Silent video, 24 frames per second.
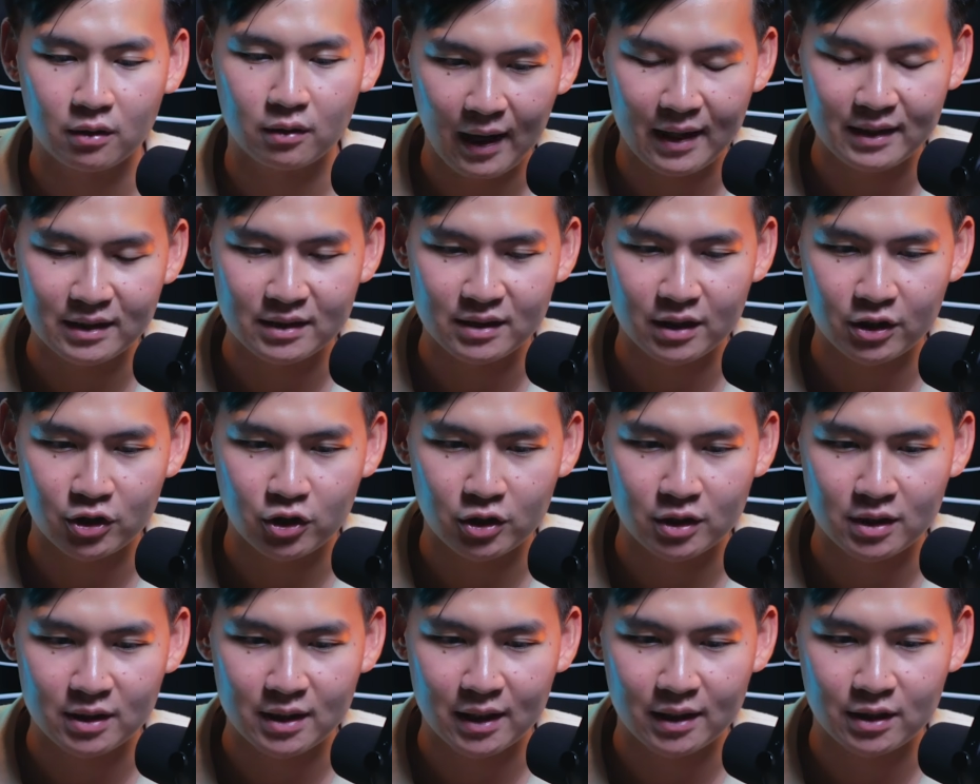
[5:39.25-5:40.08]
And
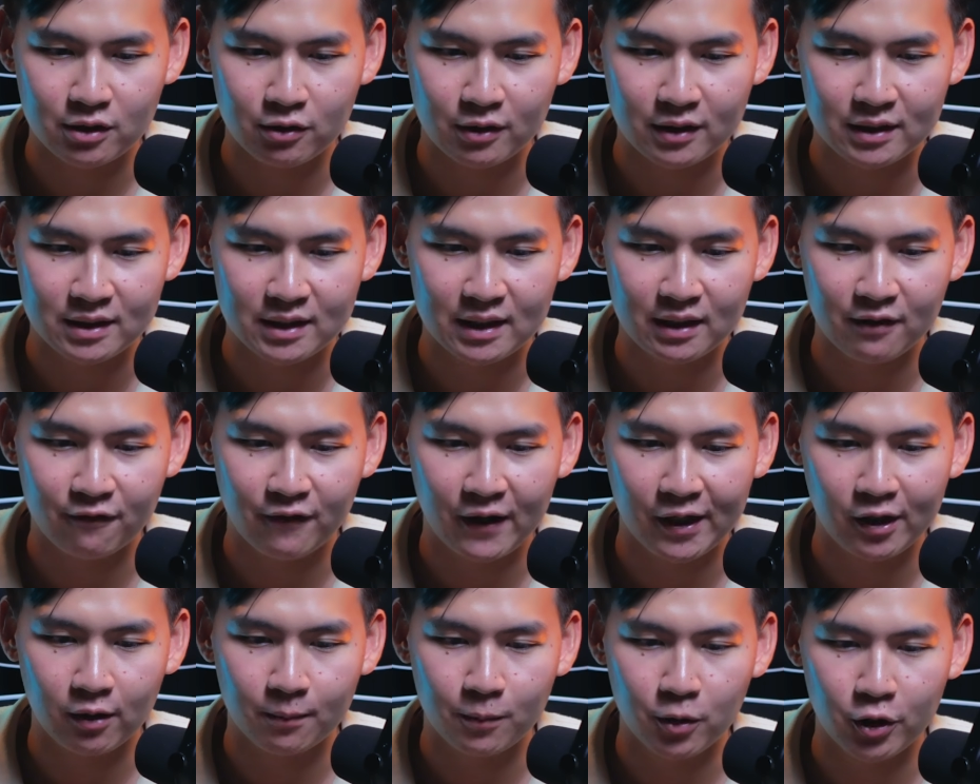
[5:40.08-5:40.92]
section 6, you can see the
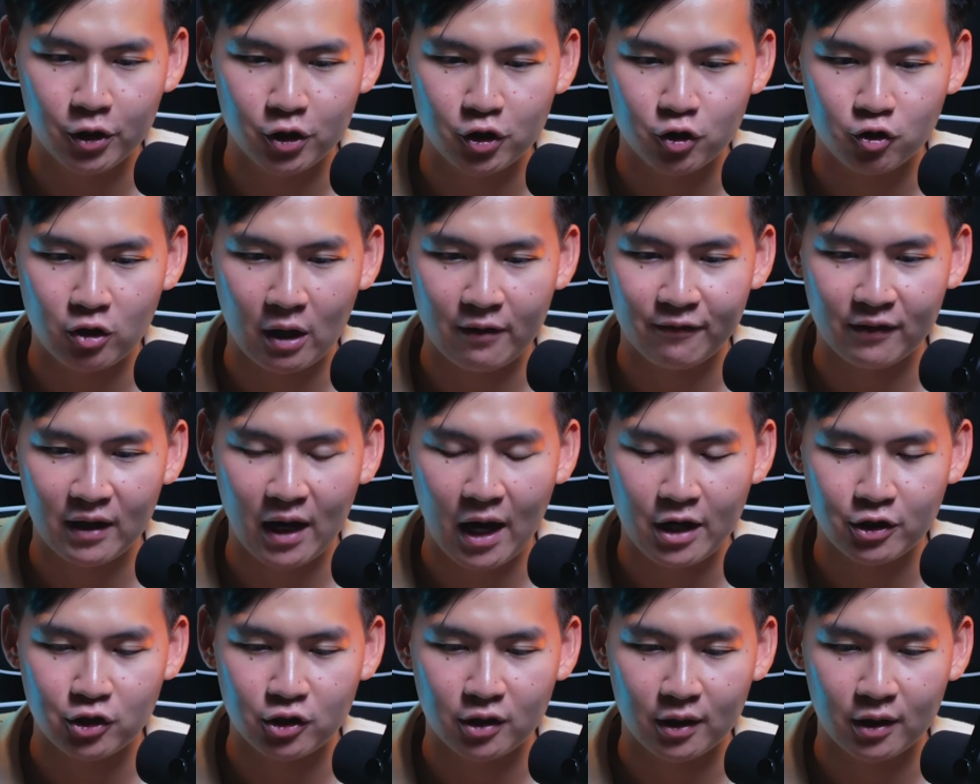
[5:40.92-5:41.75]
final push, driving
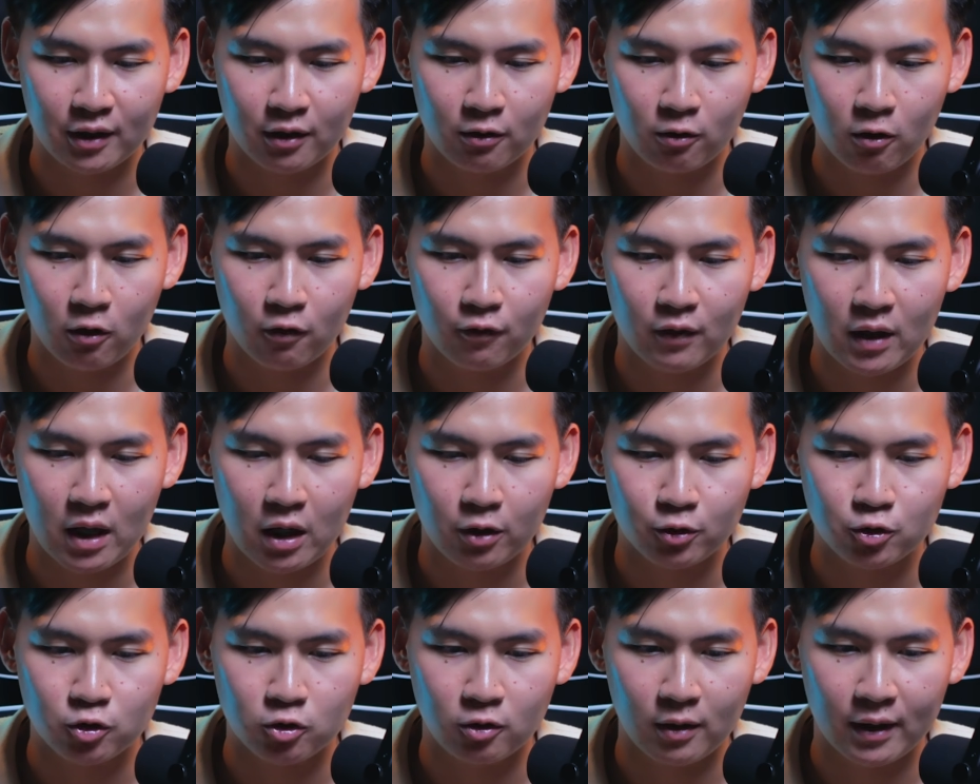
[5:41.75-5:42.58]
action and growth,
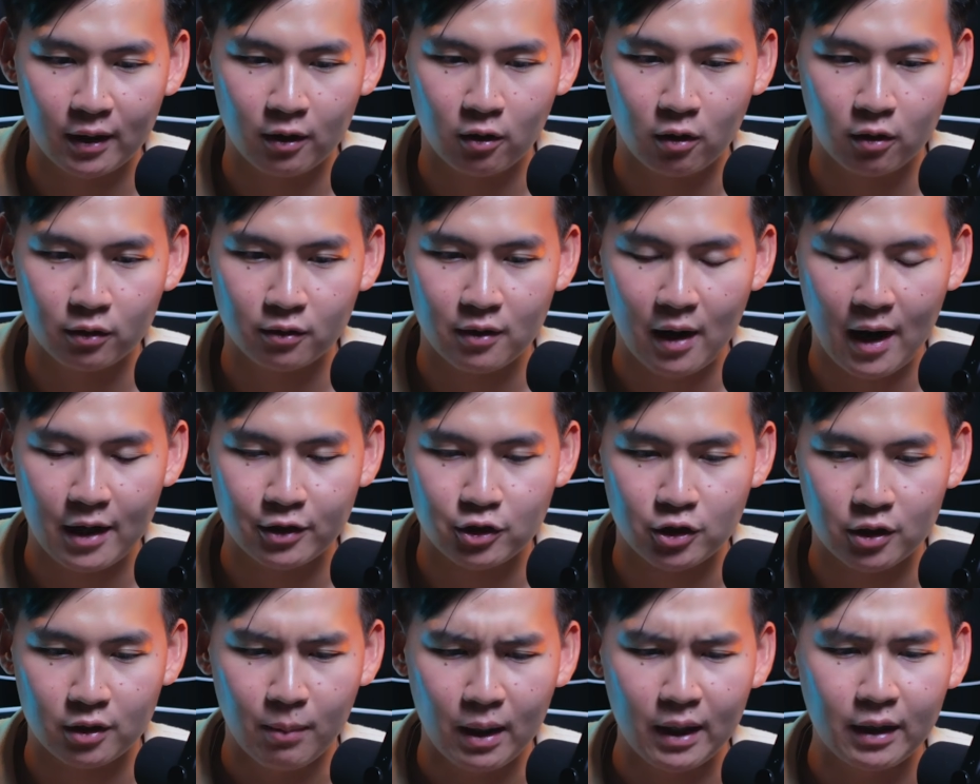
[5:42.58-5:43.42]
outro, and call to
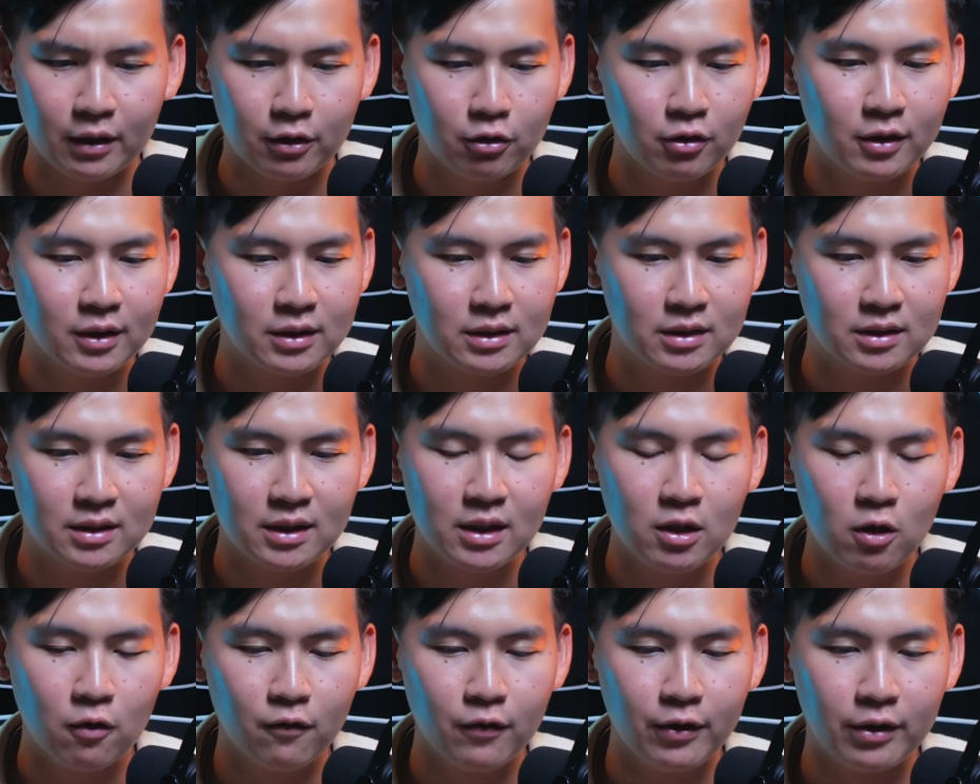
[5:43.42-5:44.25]
action. But you can see
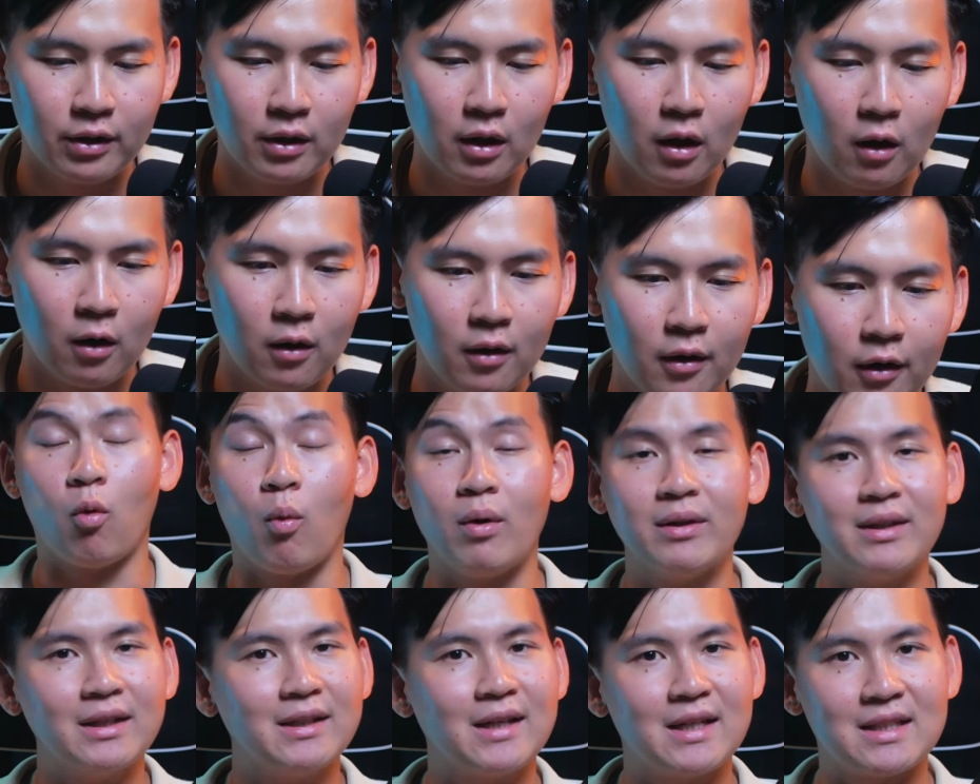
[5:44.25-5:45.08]
over here,
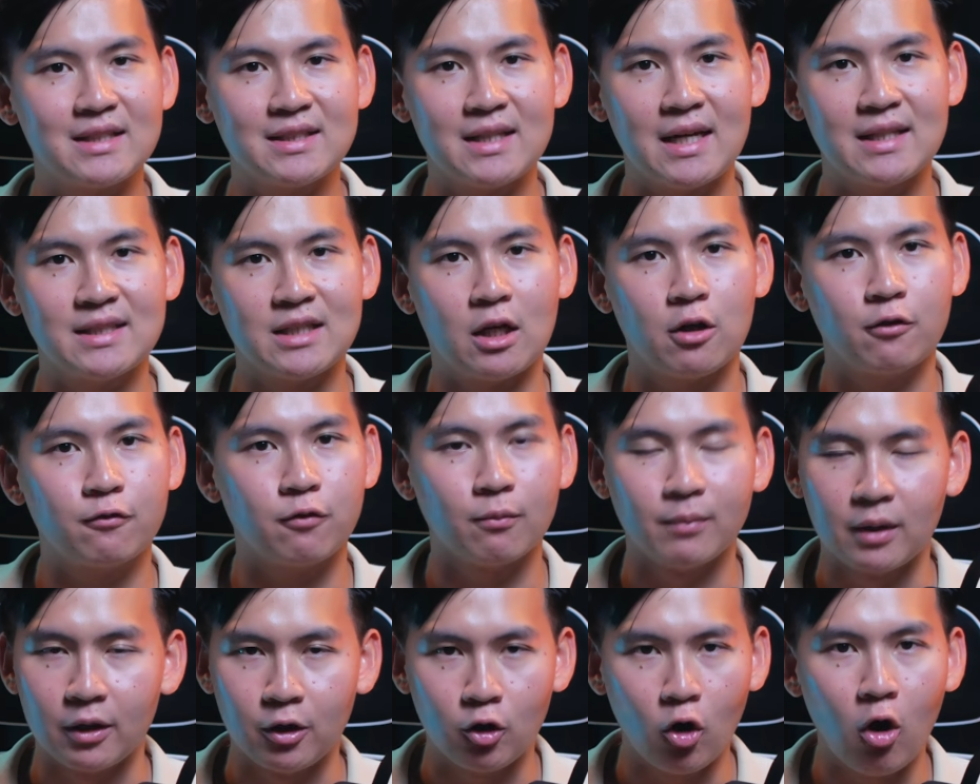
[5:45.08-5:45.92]
one thing that stands out from
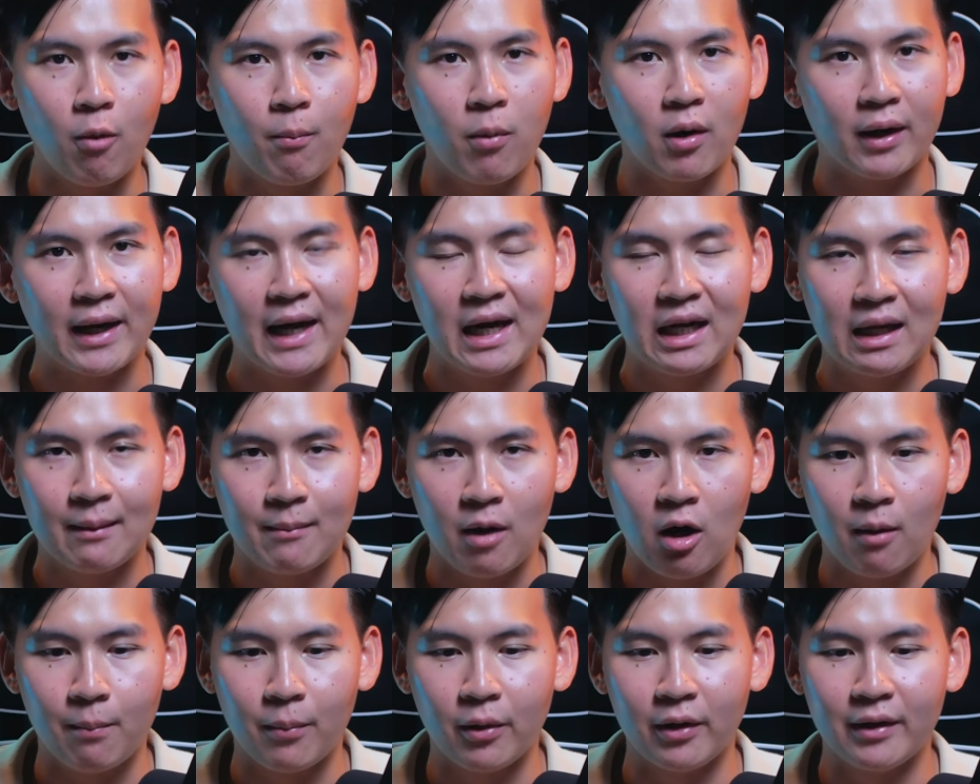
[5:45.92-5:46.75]
the NotebookLM
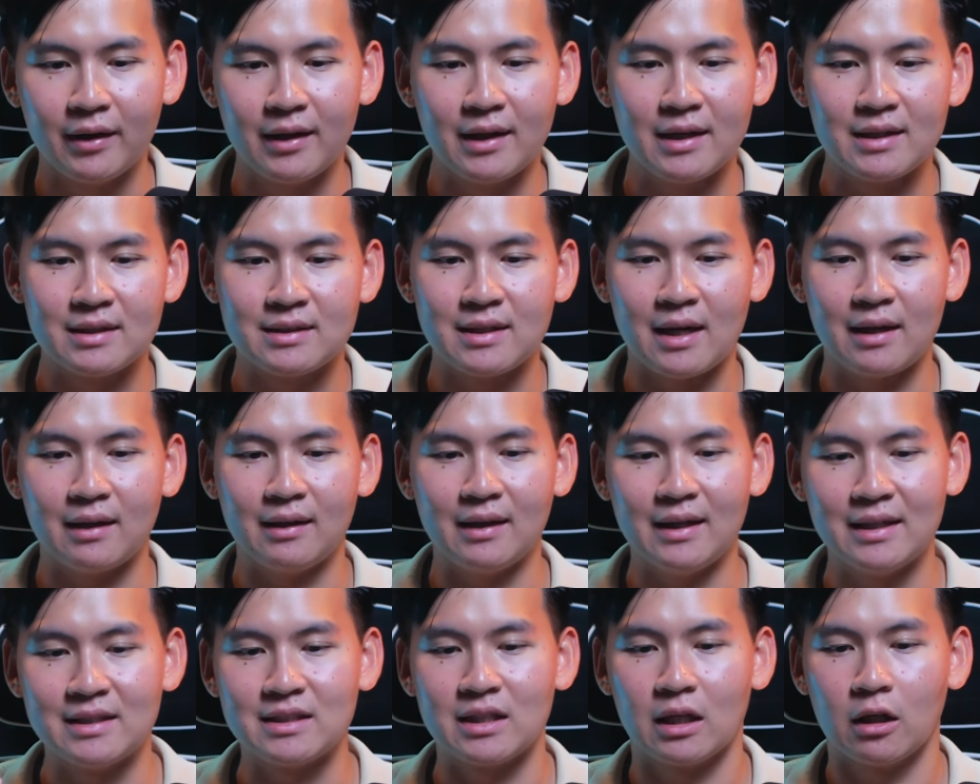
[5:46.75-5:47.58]
output is that
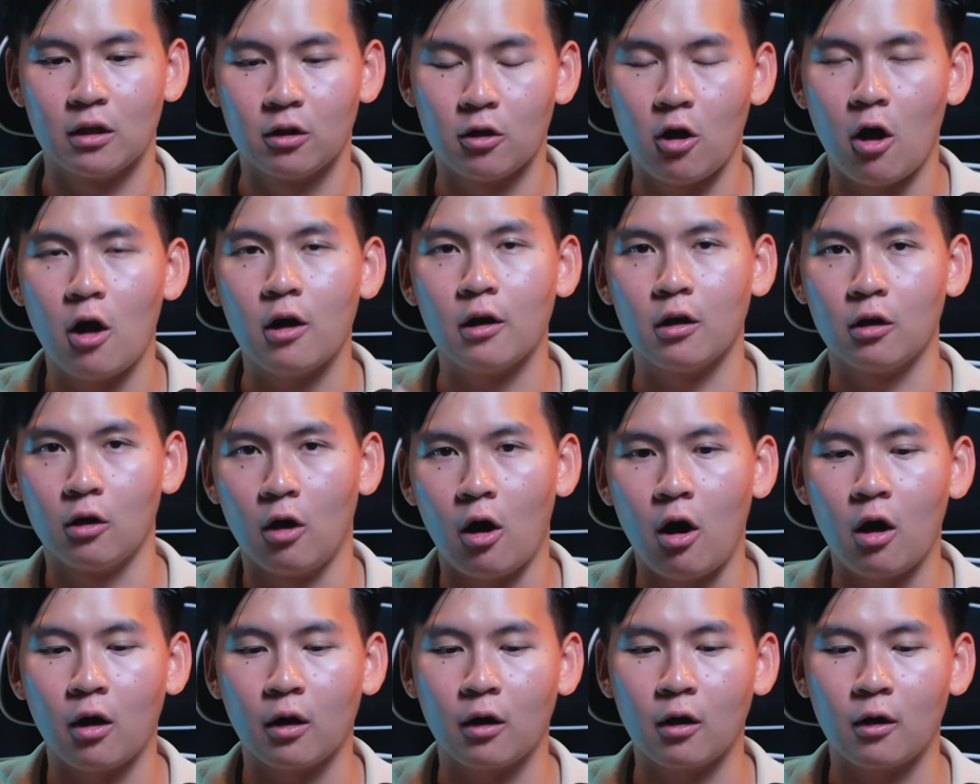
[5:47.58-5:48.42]
it's a lot
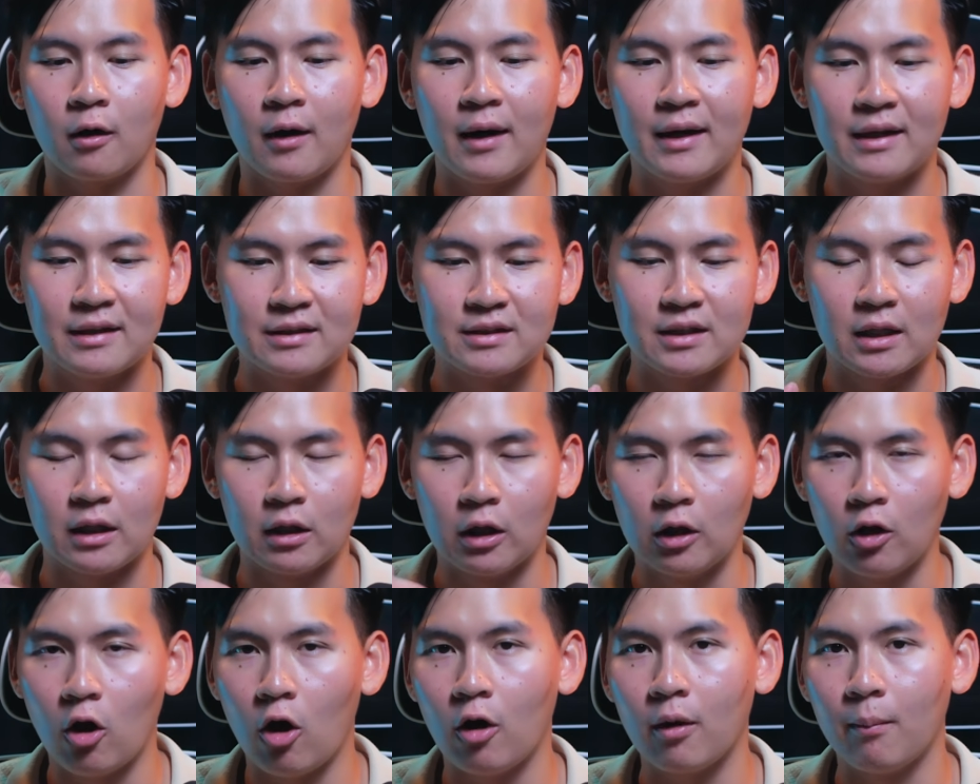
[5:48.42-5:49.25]
longer and it's a
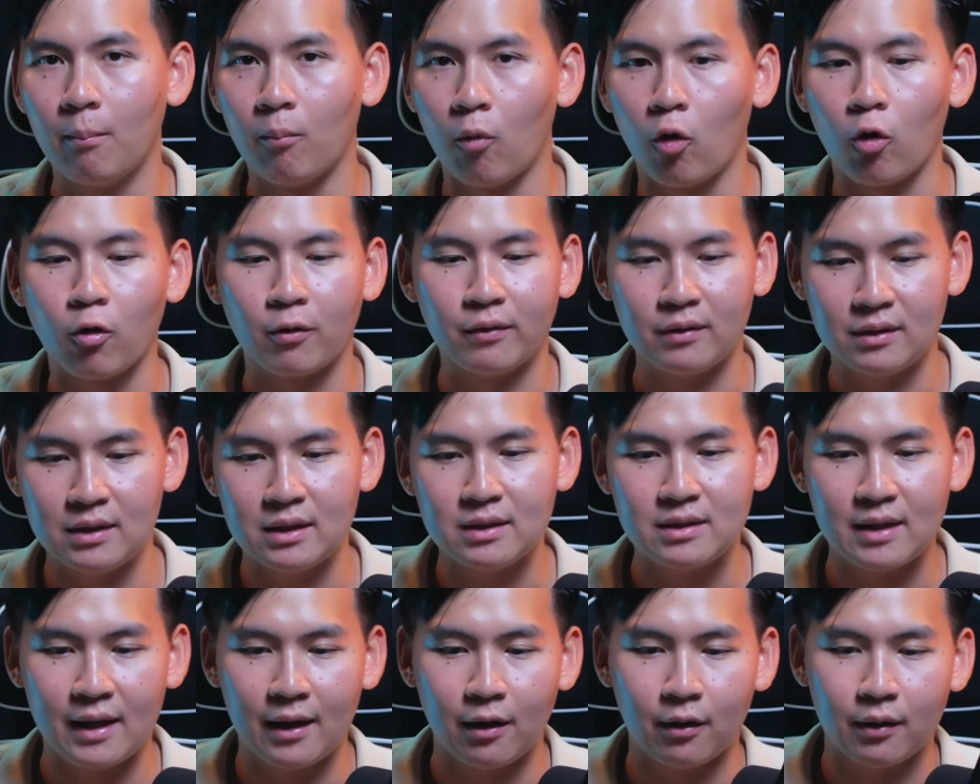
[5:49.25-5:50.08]
lot more
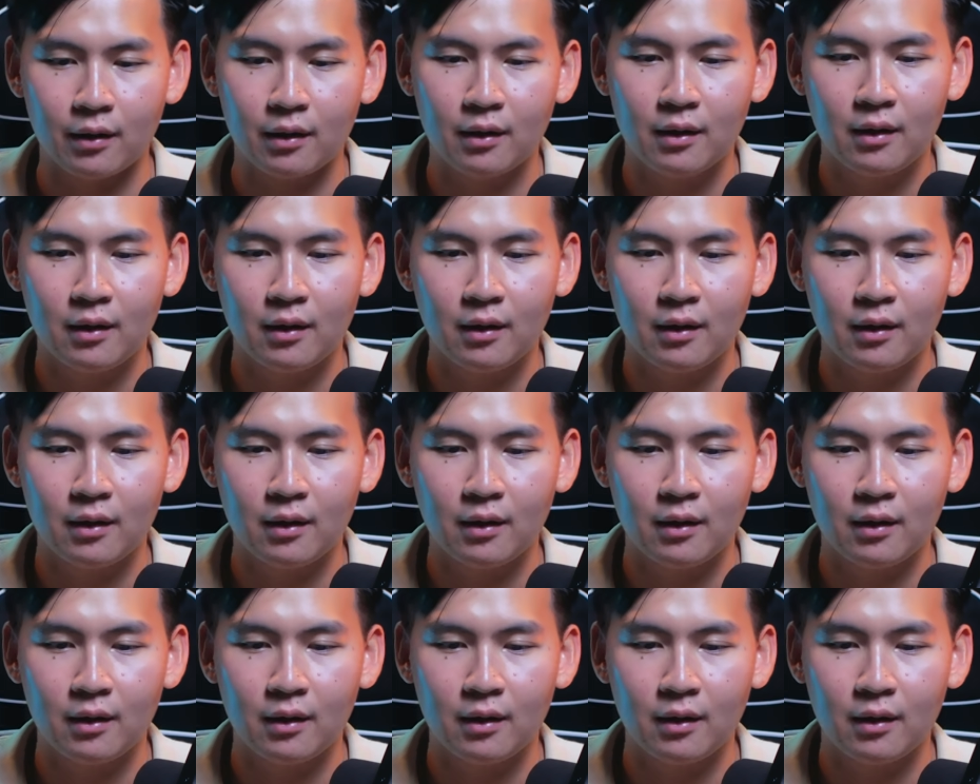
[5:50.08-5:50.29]
detailed.